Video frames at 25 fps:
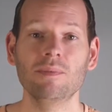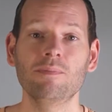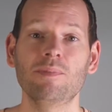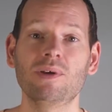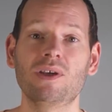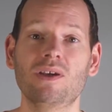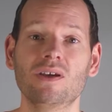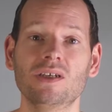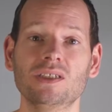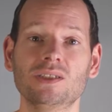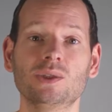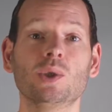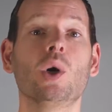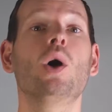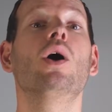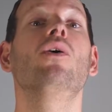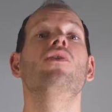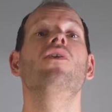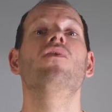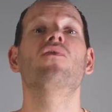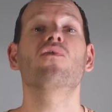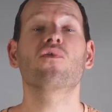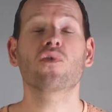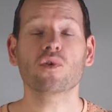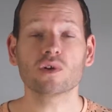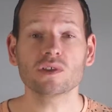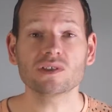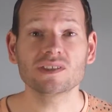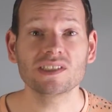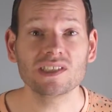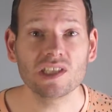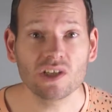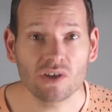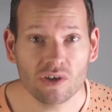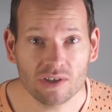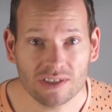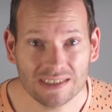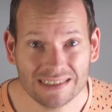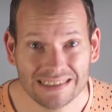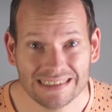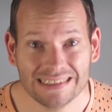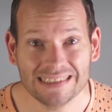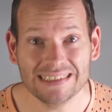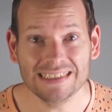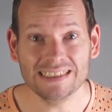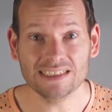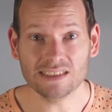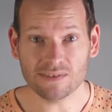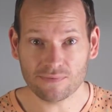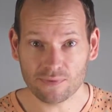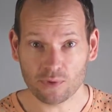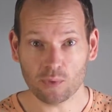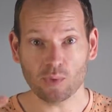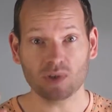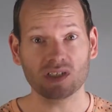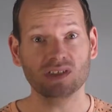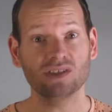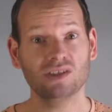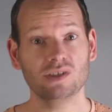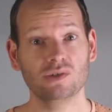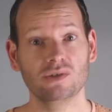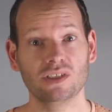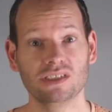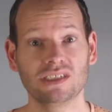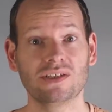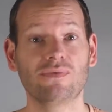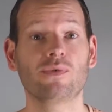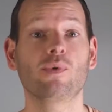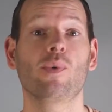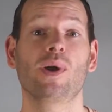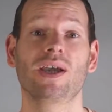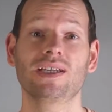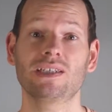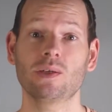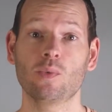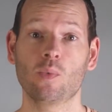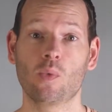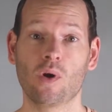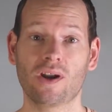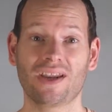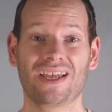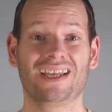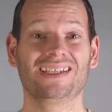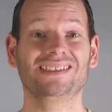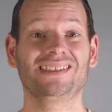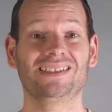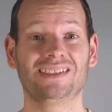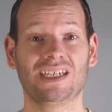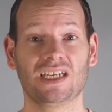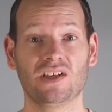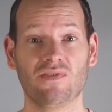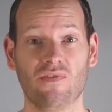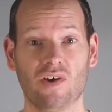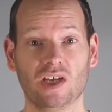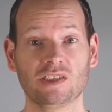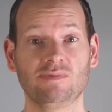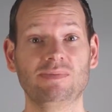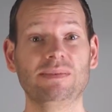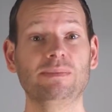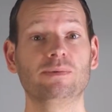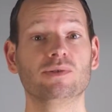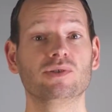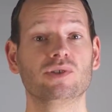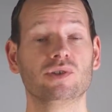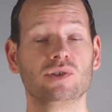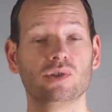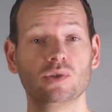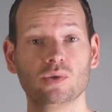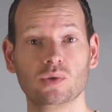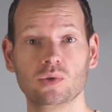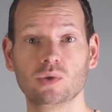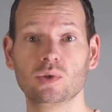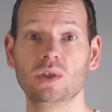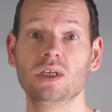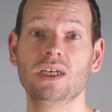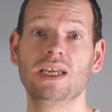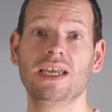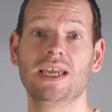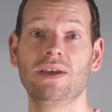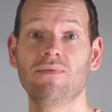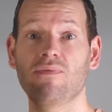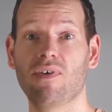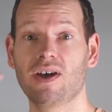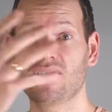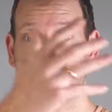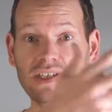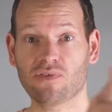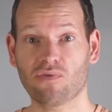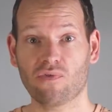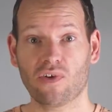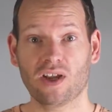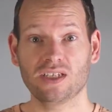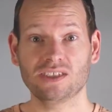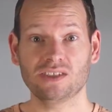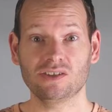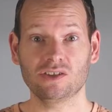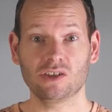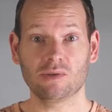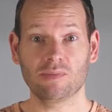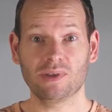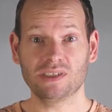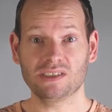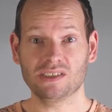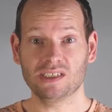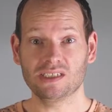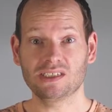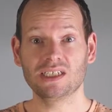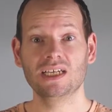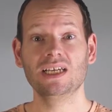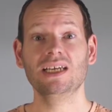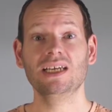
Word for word: because the first thing you're gonna need if you wanna do this, if you actually wanna incentivize people to invite their friends into your business,